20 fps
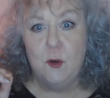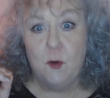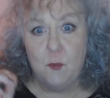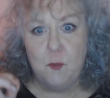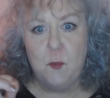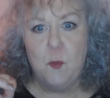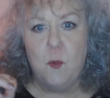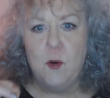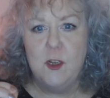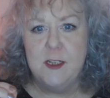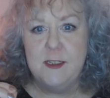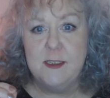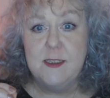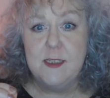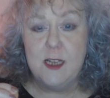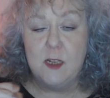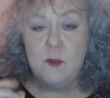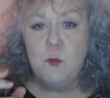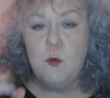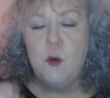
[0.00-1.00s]
of wands,
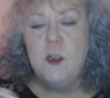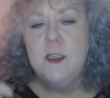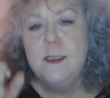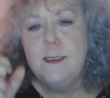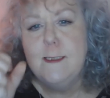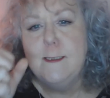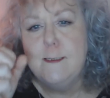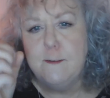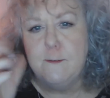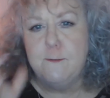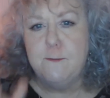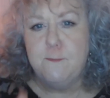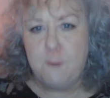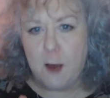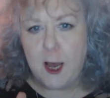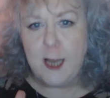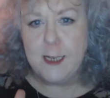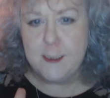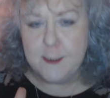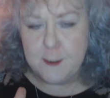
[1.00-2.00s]
and wands is
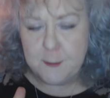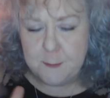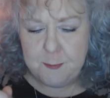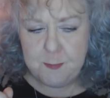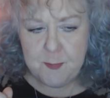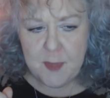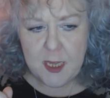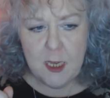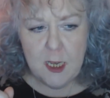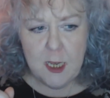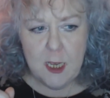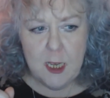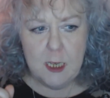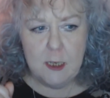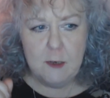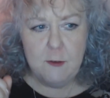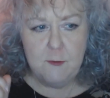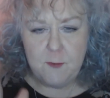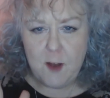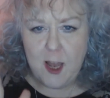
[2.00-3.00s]
fire,
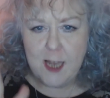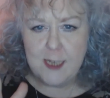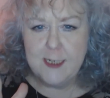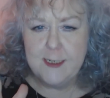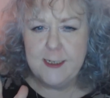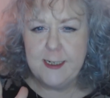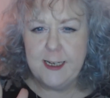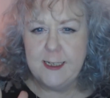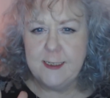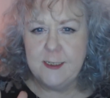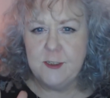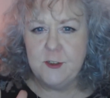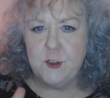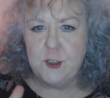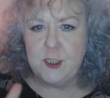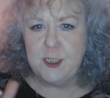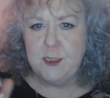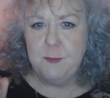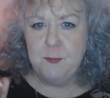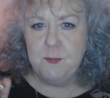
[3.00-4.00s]
fire
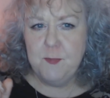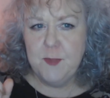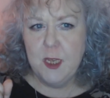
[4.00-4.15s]
energy.